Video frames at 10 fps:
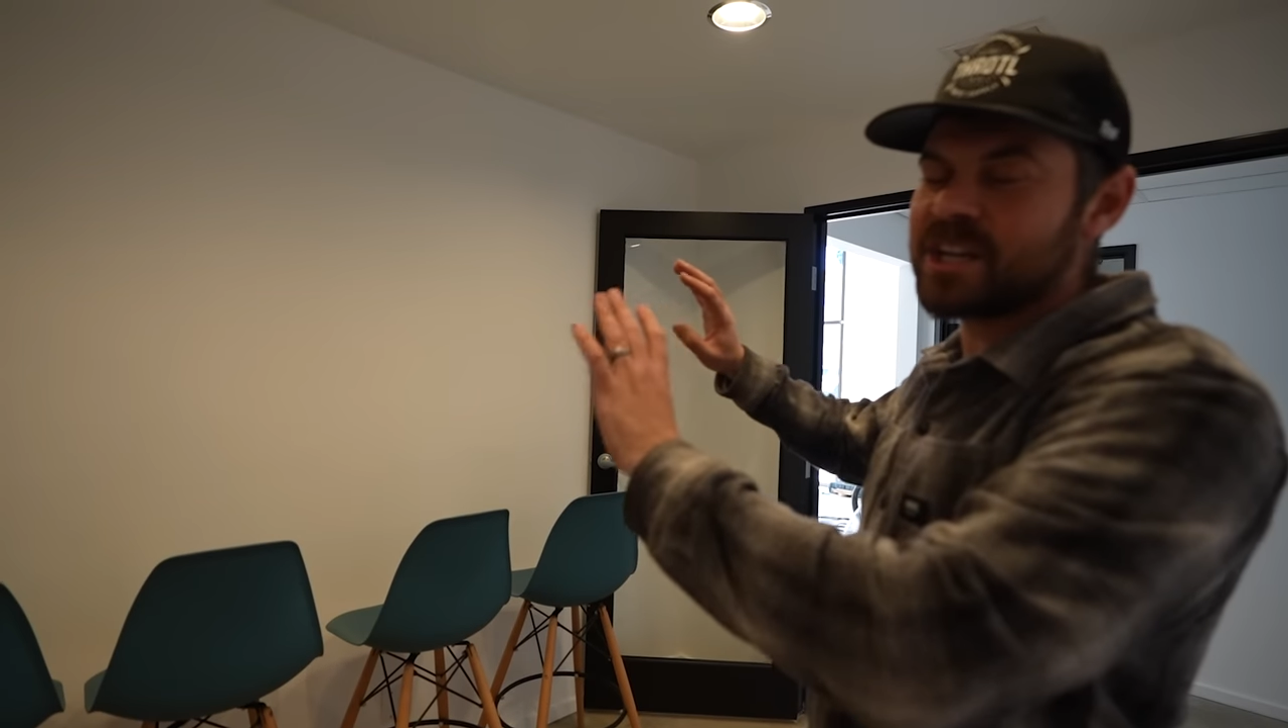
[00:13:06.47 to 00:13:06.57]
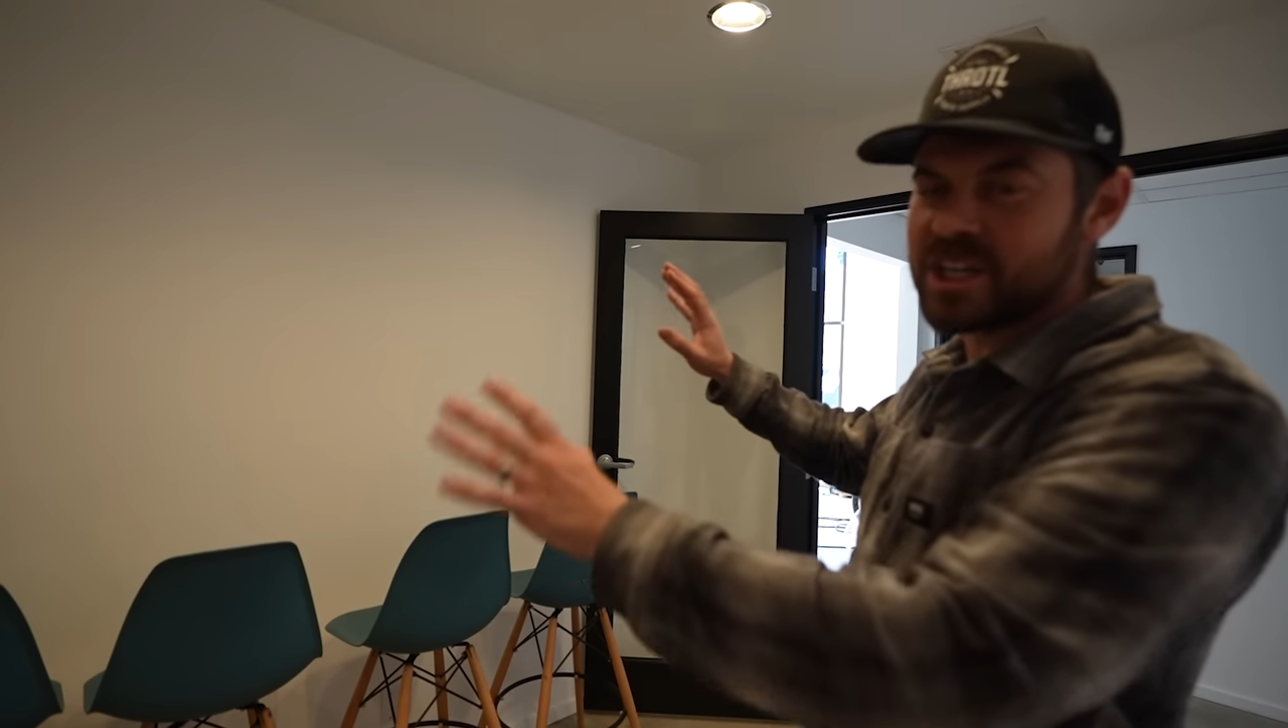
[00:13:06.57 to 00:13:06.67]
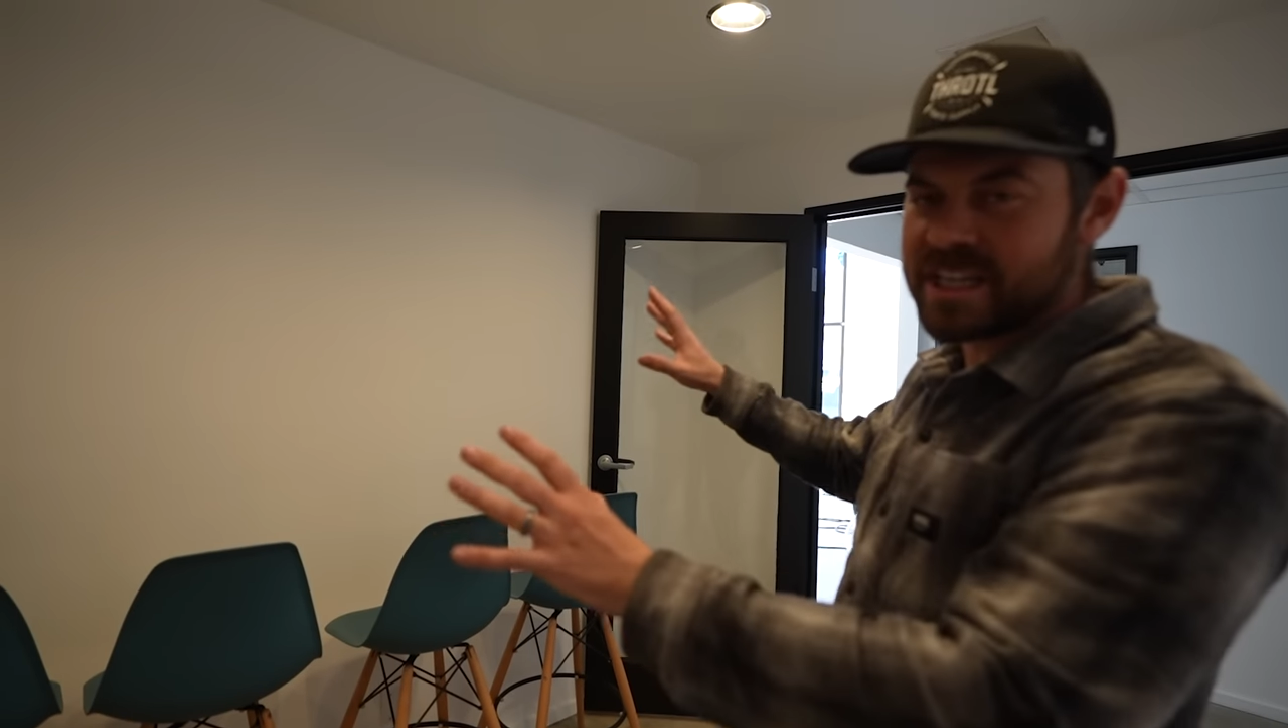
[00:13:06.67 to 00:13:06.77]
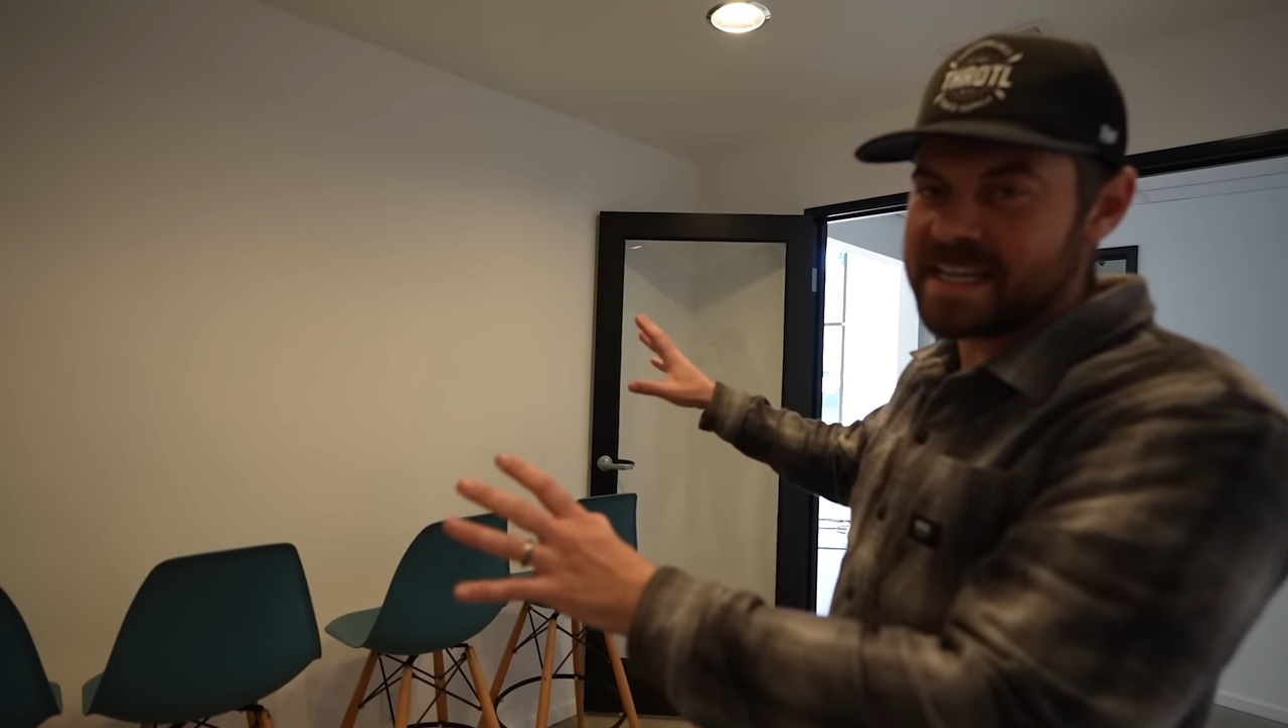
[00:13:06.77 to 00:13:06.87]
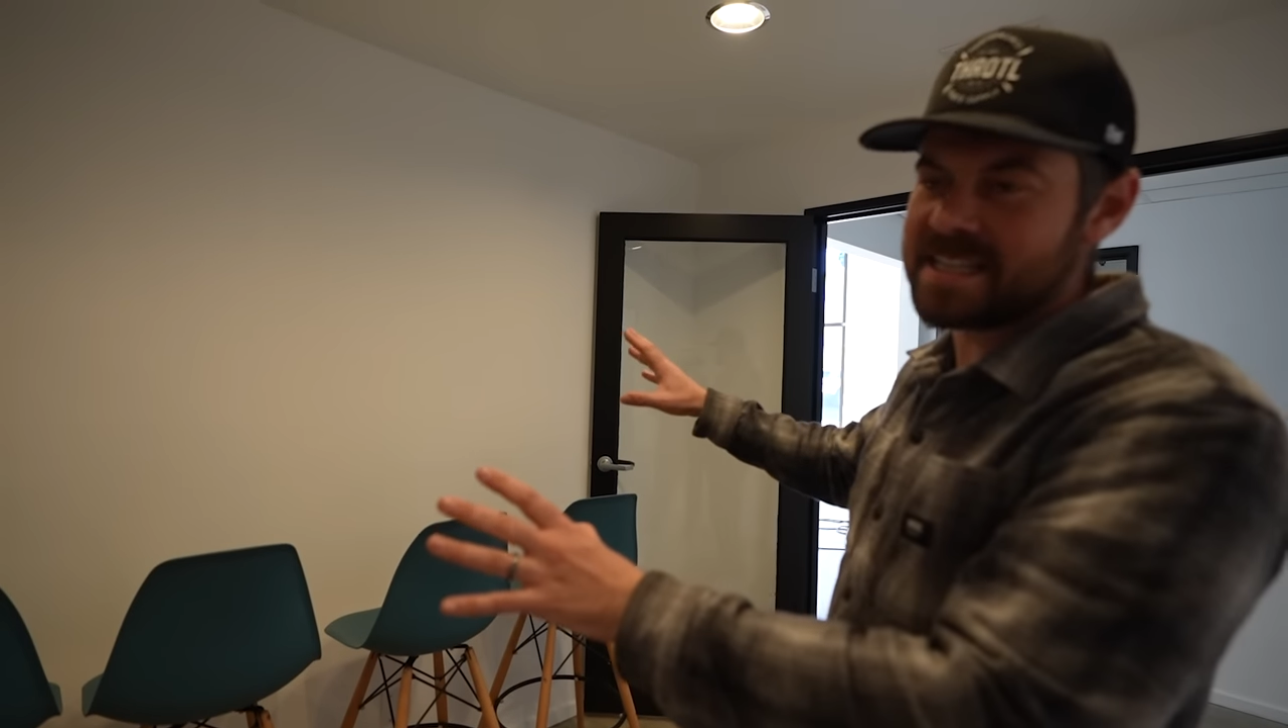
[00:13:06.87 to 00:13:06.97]

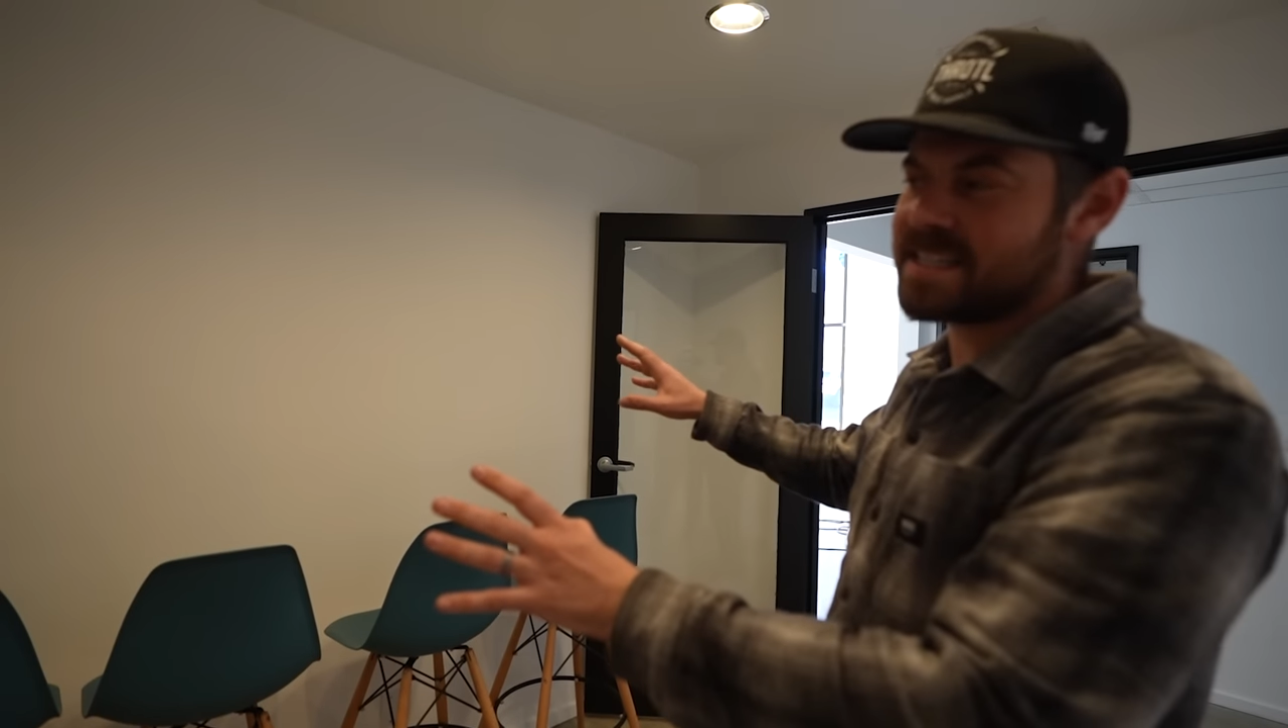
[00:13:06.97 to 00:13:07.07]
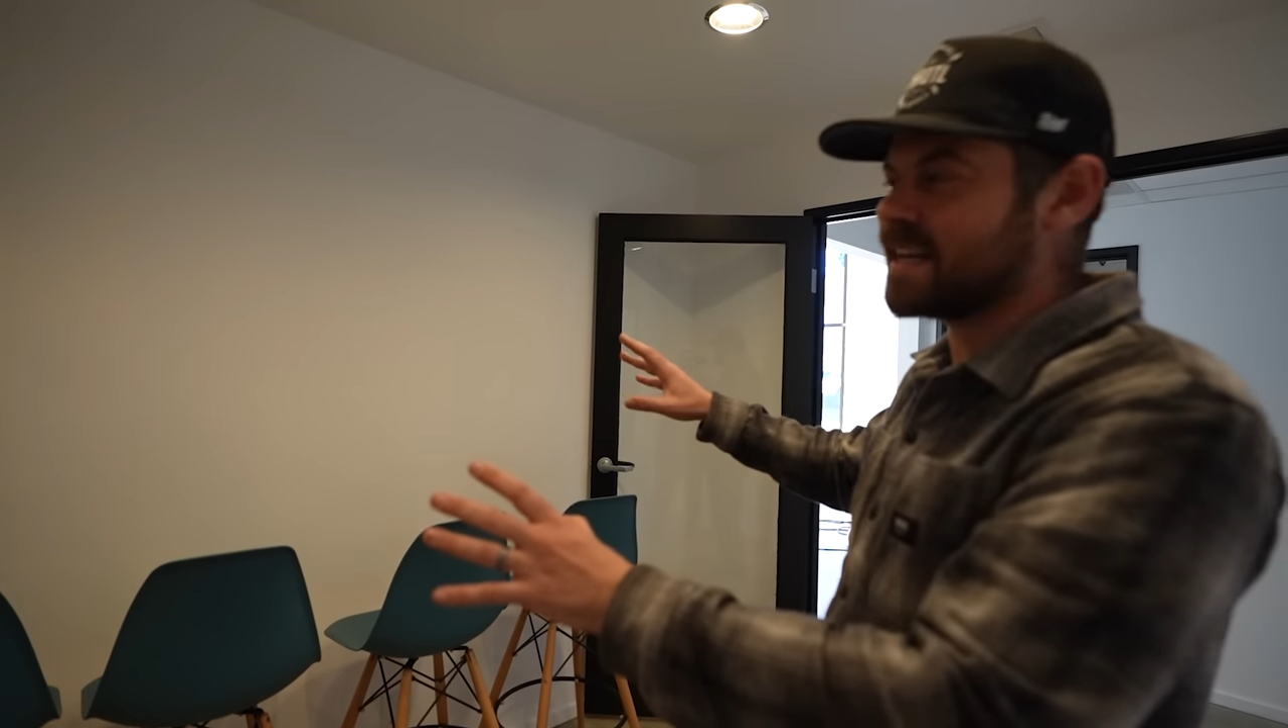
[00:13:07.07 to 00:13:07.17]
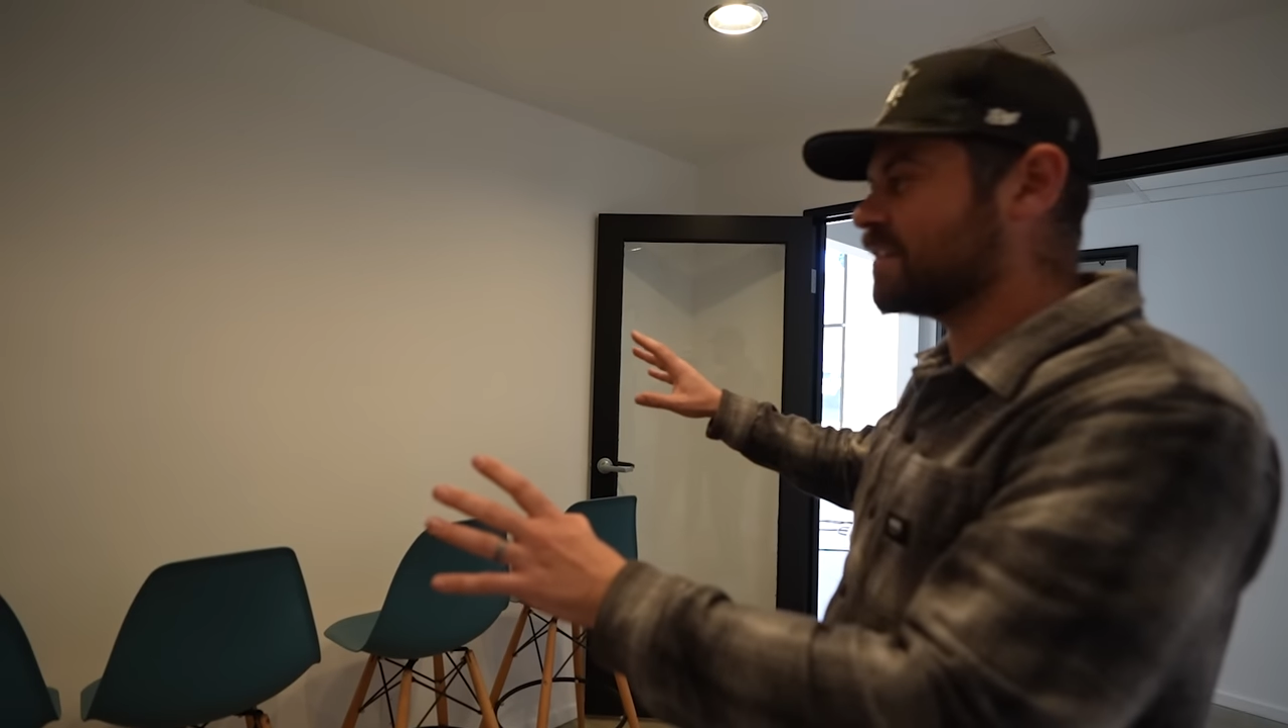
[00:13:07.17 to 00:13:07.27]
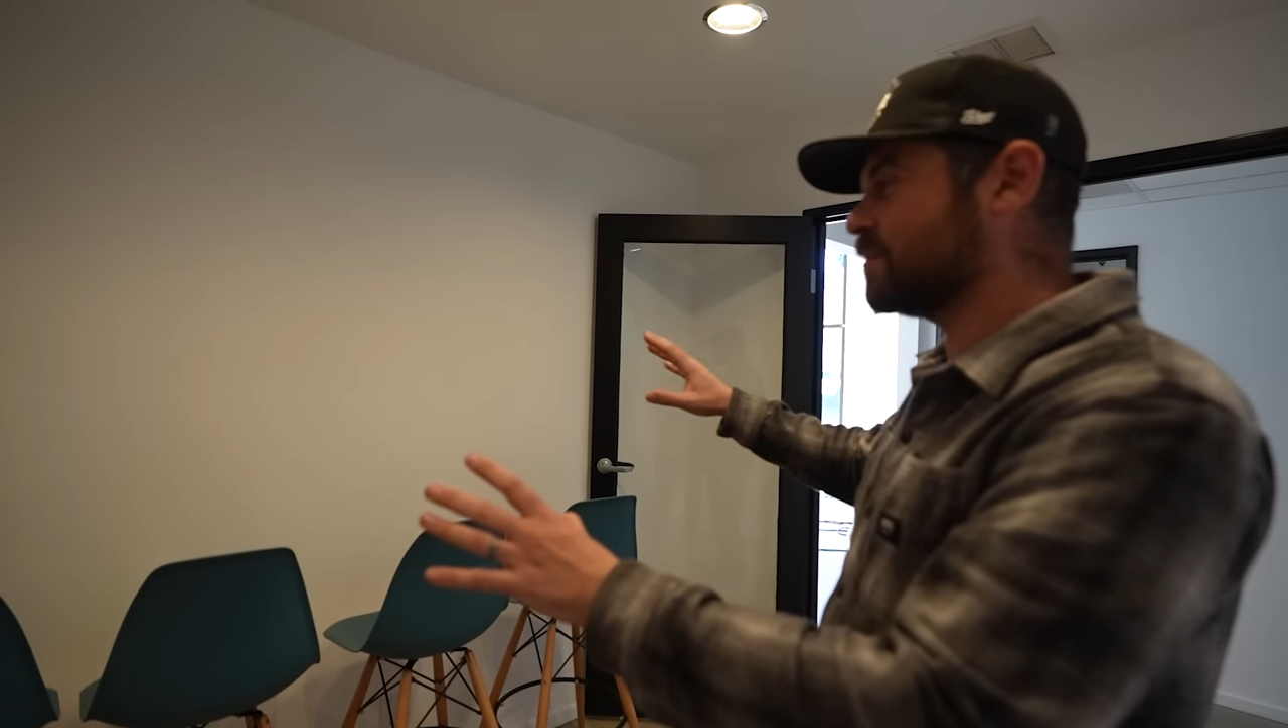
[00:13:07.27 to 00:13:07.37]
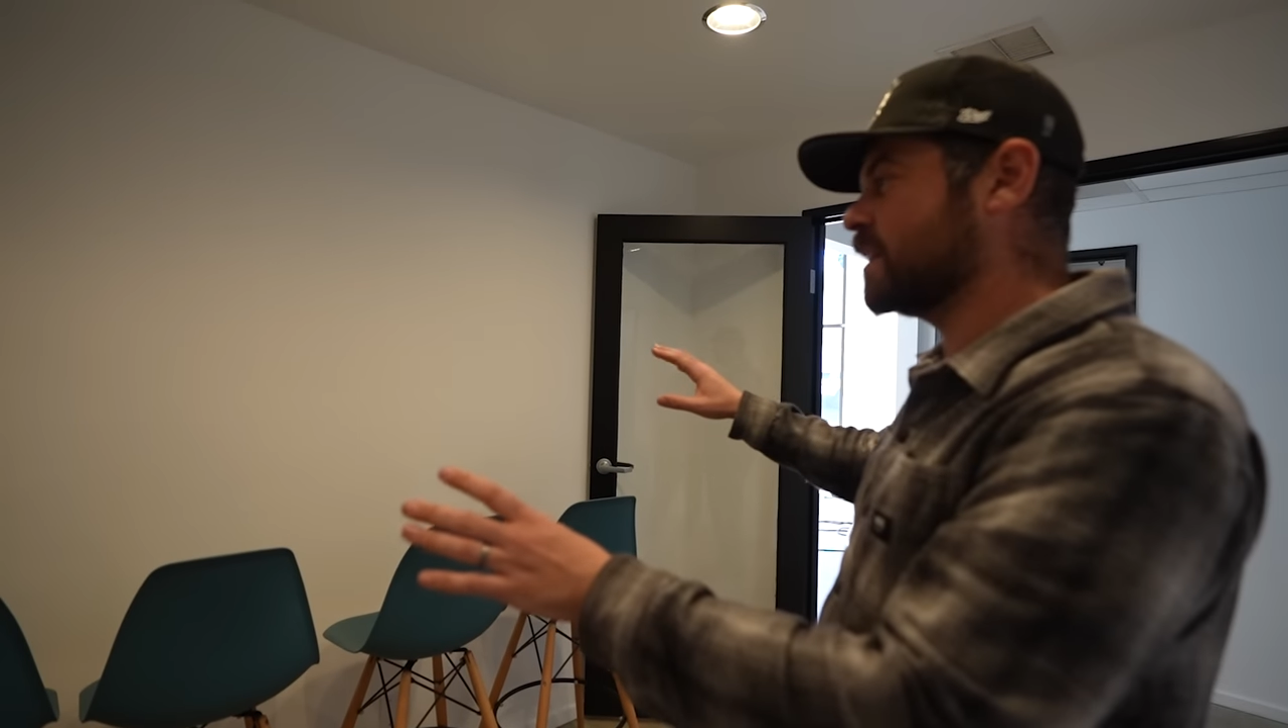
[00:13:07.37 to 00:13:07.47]
cooking stuff,